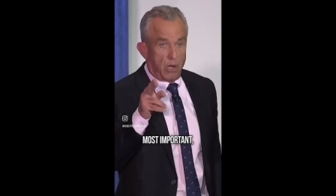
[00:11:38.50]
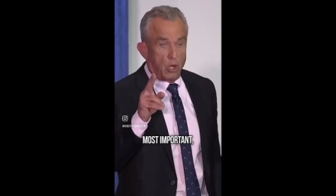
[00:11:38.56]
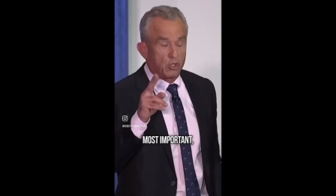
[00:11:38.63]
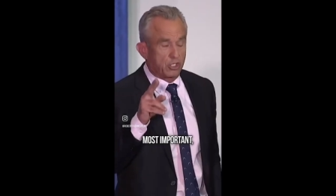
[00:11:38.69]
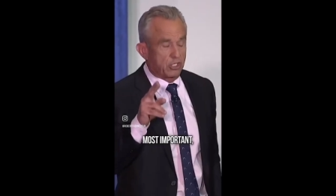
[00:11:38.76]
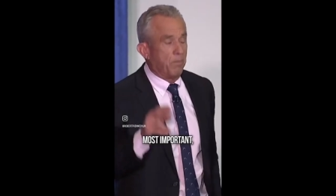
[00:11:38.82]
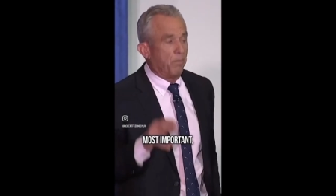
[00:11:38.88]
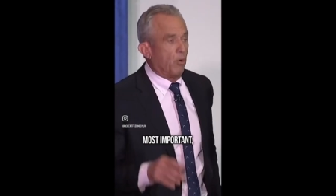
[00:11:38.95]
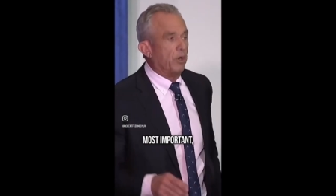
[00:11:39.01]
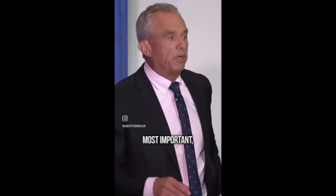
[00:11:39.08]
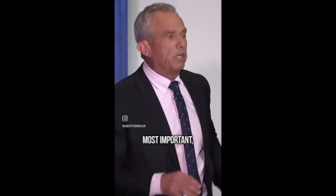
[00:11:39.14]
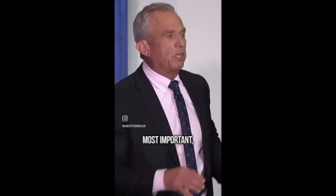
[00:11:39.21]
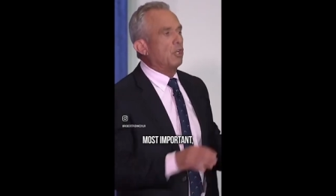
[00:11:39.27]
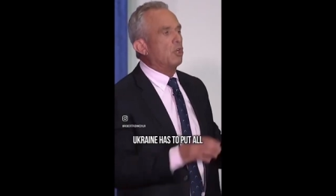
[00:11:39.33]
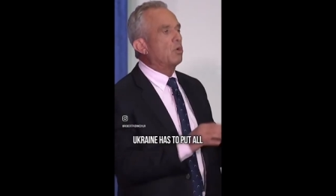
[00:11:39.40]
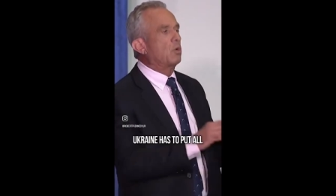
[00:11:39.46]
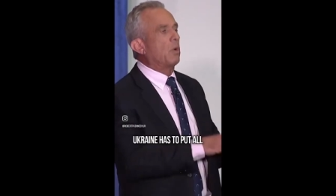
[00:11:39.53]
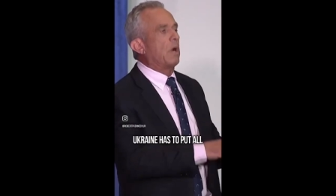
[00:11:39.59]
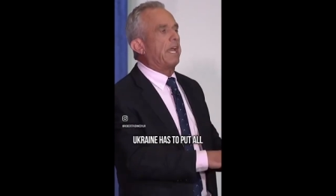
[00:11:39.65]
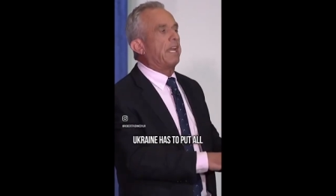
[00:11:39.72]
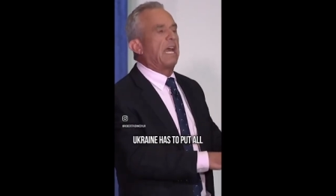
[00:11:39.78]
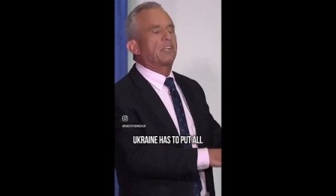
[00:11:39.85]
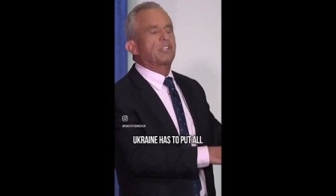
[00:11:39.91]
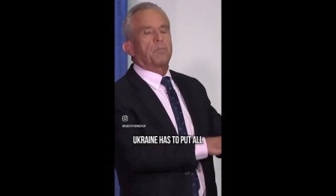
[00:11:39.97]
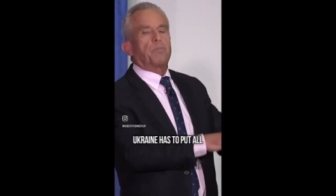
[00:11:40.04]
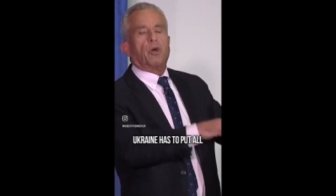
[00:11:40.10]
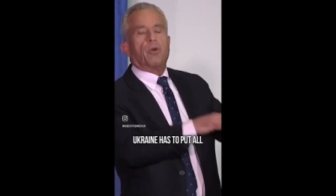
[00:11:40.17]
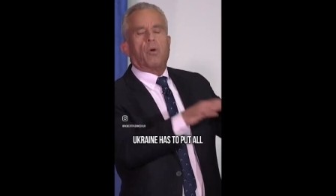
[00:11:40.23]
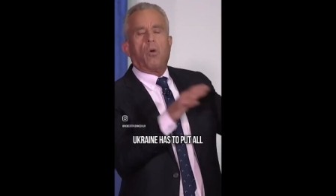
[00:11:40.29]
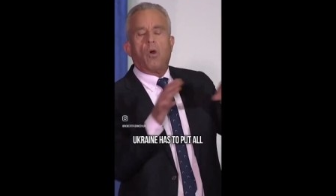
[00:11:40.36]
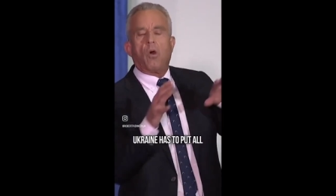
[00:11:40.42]
most important, Ukraine has to
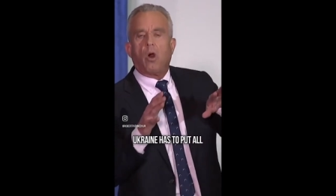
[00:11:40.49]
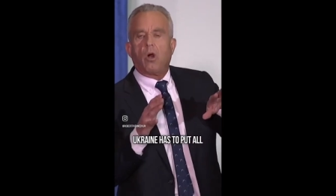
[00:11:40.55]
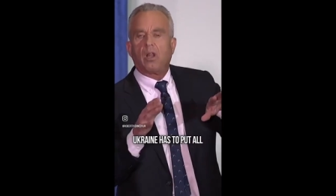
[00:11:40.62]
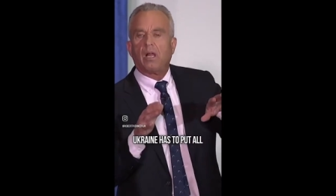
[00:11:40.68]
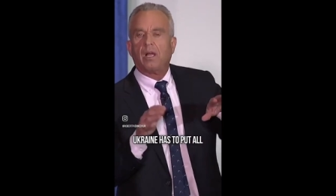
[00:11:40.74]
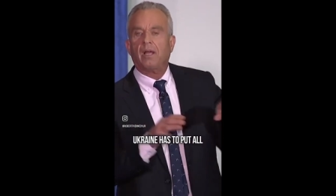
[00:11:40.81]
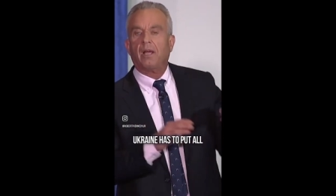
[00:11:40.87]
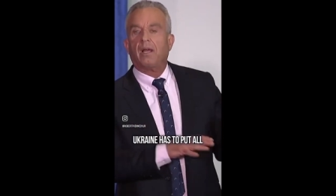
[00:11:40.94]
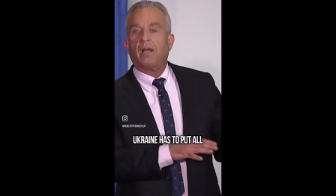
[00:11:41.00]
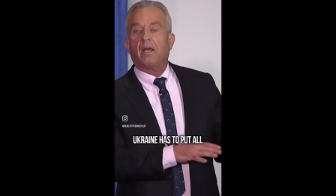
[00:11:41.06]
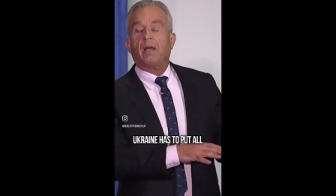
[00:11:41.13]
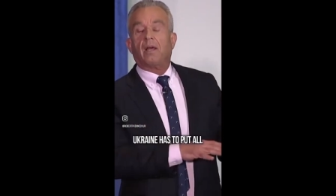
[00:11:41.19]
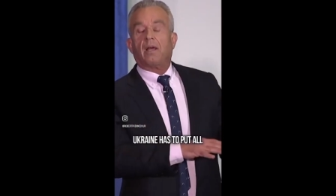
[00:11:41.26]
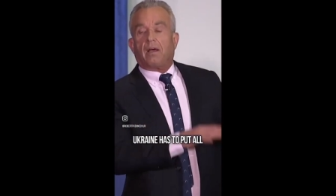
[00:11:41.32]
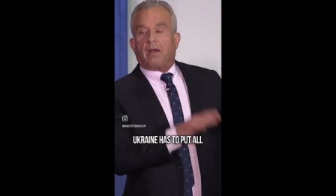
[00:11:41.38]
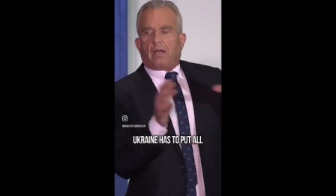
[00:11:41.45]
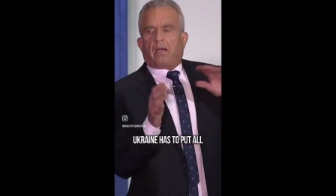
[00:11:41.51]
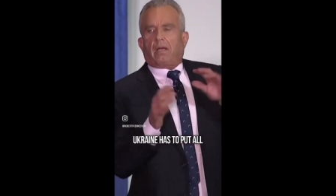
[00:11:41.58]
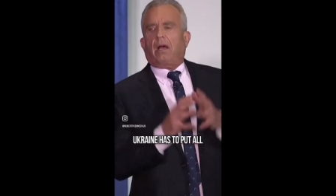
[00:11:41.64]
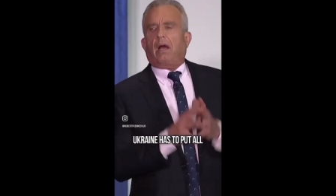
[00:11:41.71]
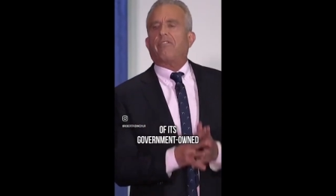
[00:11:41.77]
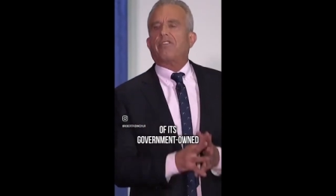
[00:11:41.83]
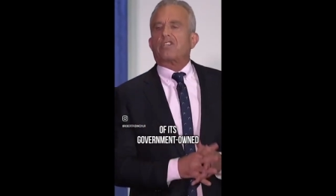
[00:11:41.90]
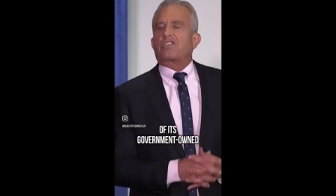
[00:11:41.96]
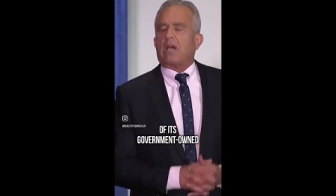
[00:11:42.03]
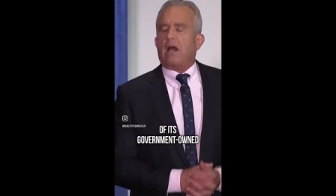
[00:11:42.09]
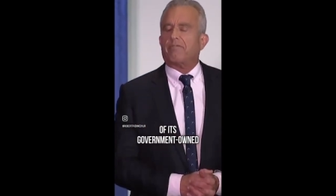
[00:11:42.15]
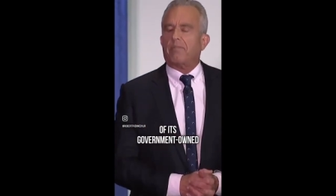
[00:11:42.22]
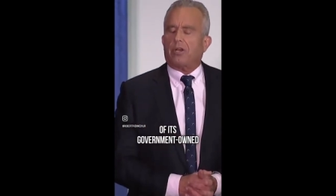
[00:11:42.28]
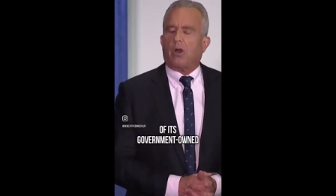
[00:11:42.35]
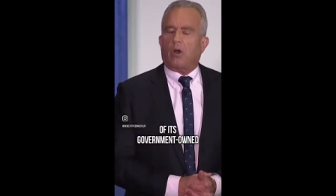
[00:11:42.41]
put all of its
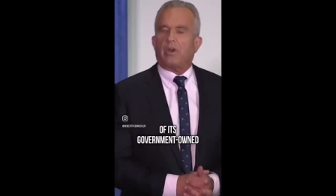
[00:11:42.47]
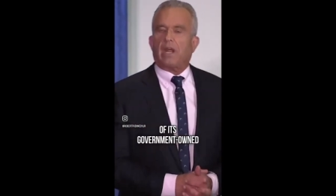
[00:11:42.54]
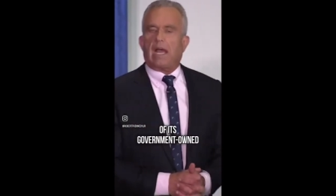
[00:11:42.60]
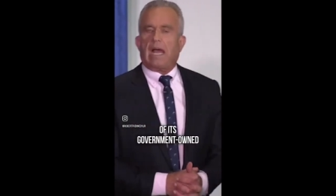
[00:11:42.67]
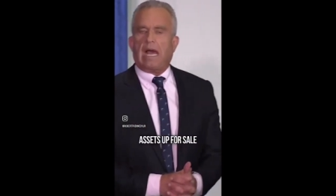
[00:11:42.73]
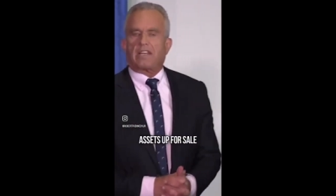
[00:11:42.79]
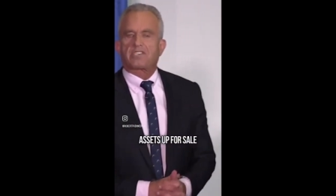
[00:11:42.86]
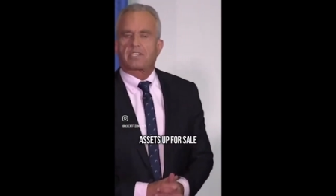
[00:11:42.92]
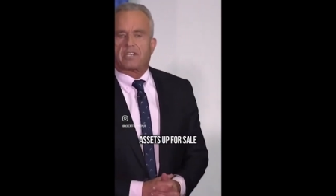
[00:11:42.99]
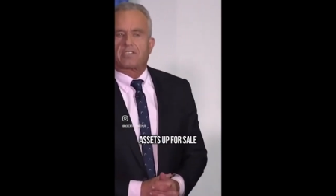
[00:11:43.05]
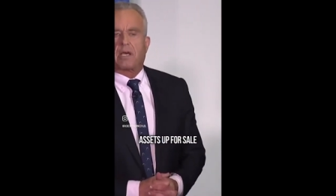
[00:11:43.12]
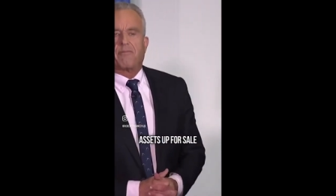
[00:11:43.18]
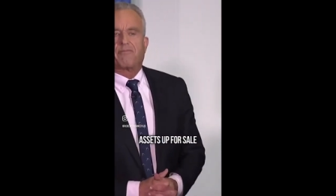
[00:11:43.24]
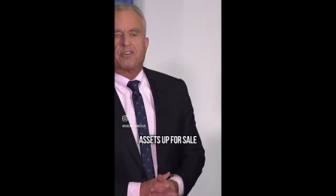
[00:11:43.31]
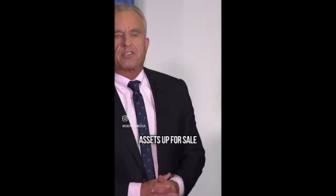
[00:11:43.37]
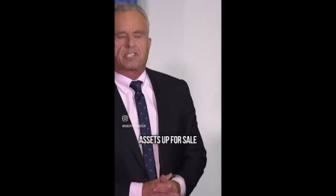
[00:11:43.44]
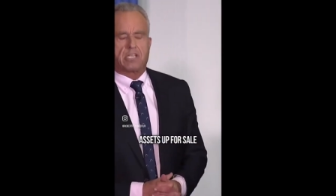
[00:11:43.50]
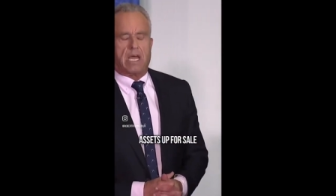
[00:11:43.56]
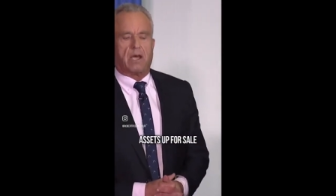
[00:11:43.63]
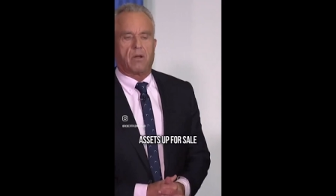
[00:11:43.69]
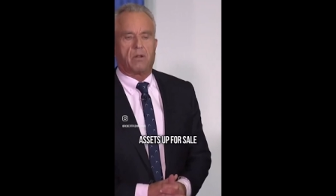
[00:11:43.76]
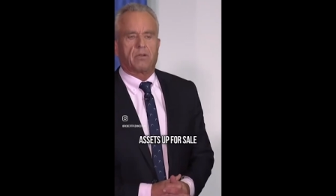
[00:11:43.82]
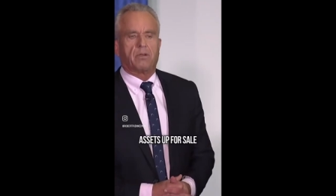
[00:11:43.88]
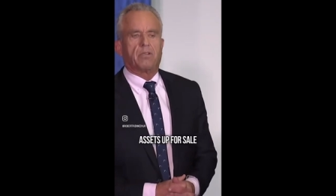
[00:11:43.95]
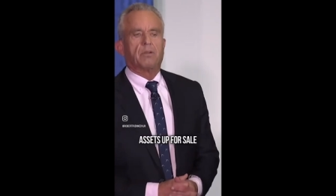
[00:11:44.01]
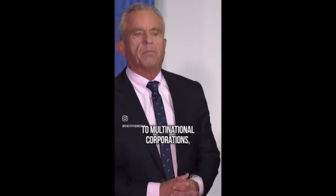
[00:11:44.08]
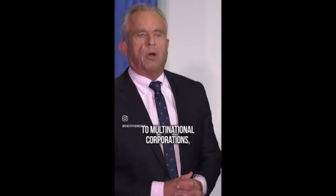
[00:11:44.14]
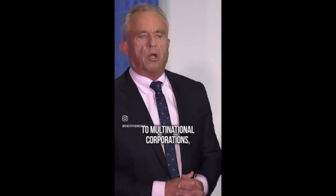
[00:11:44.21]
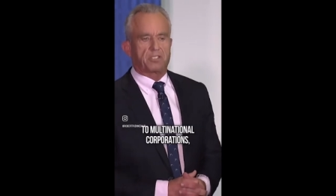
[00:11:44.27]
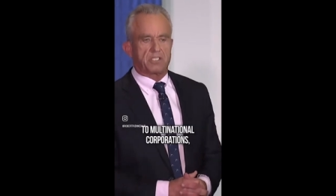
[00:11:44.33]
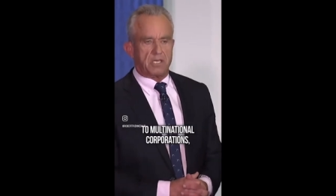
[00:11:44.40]
government-owned assets up for sale to
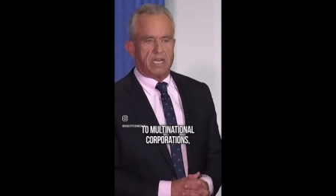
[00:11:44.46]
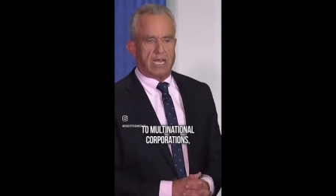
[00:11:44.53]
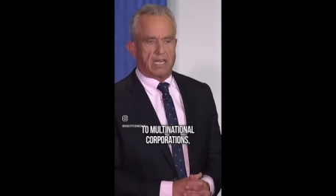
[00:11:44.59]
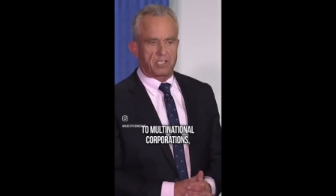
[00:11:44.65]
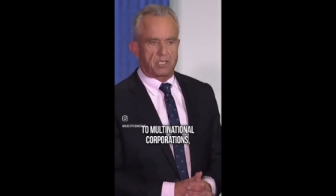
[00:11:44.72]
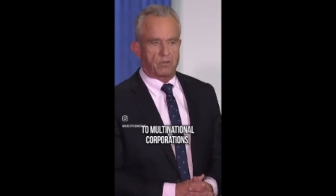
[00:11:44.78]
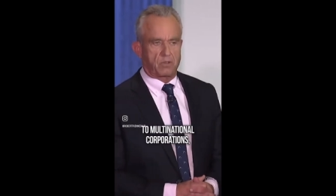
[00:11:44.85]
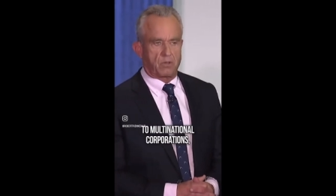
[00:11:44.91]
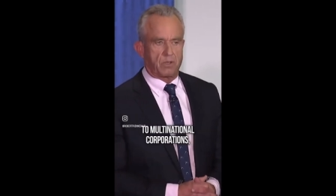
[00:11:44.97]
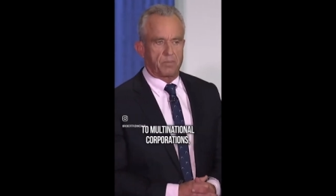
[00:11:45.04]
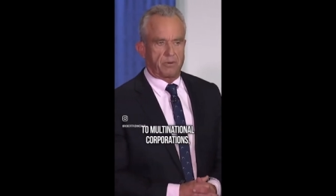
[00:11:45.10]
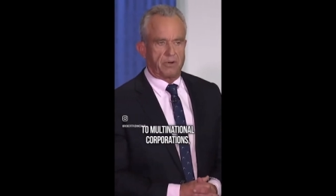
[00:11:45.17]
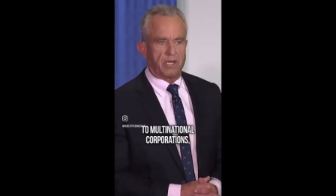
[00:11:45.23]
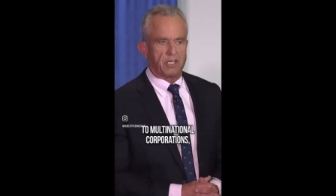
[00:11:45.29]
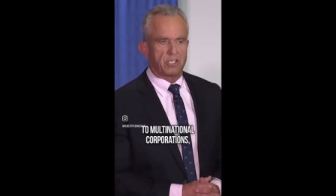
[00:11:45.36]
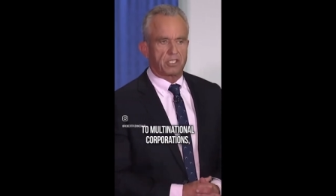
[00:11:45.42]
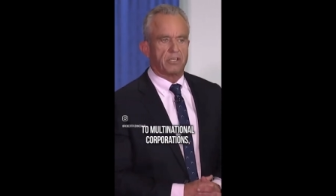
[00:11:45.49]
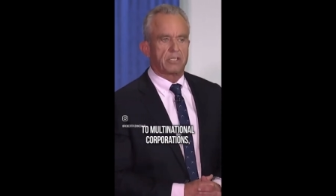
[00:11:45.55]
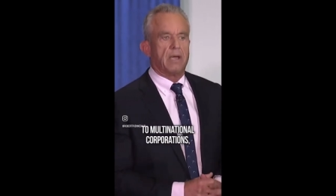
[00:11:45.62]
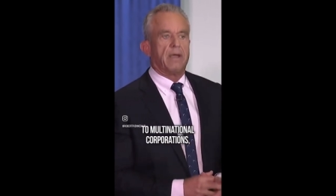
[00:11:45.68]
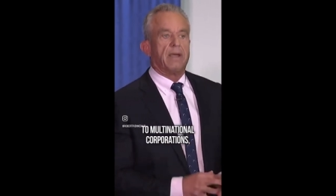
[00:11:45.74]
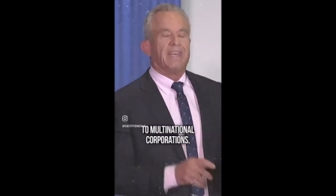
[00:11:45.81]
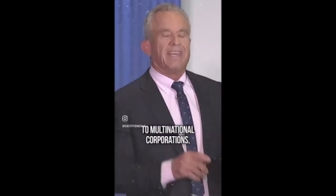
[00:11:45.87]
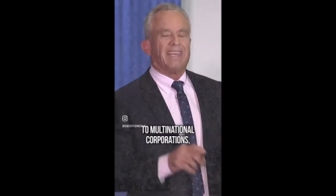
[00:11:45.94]
multinational corporations,